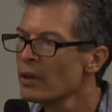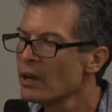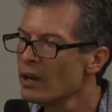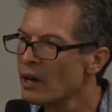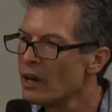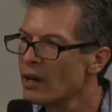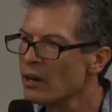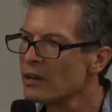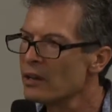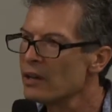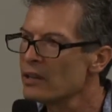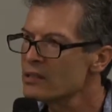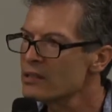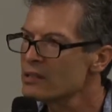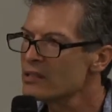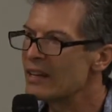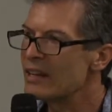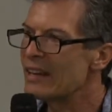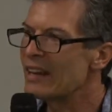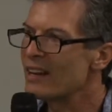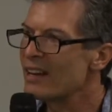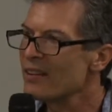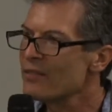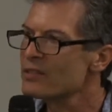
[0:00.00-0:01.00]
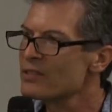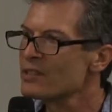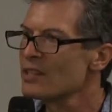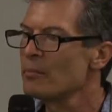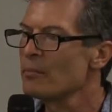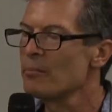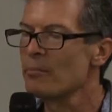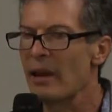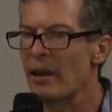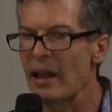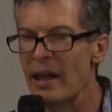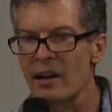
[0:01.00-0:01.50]
unless they have
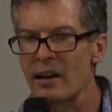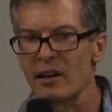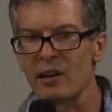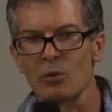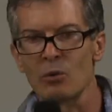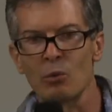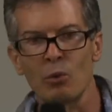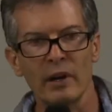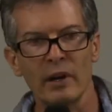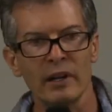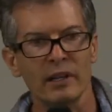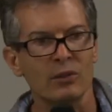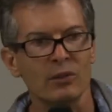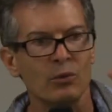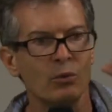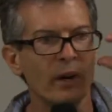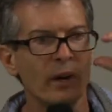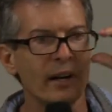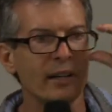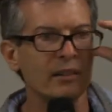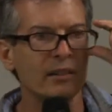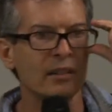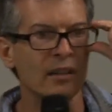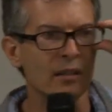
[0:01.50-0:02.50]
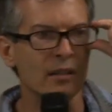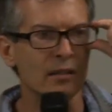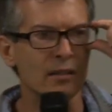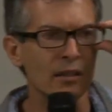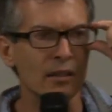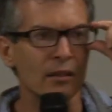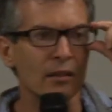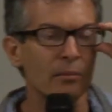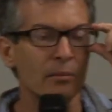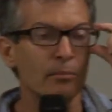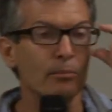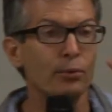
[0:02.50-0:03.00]
some black and white writings
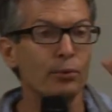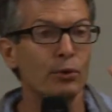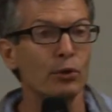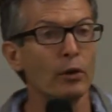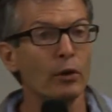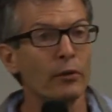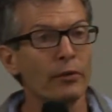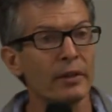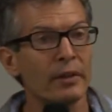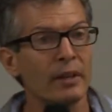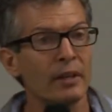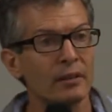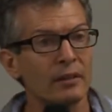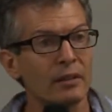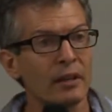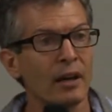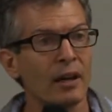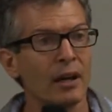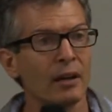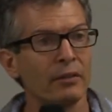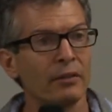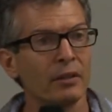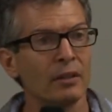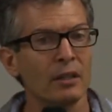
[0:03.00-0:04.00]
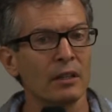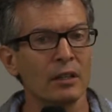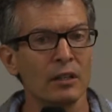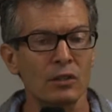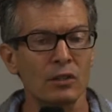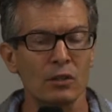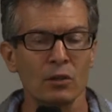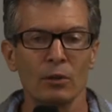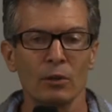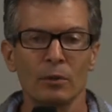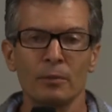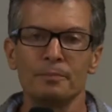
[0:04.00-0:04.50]
that prove that they have an
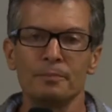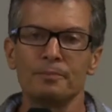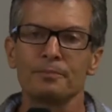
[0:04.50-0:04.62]
issue.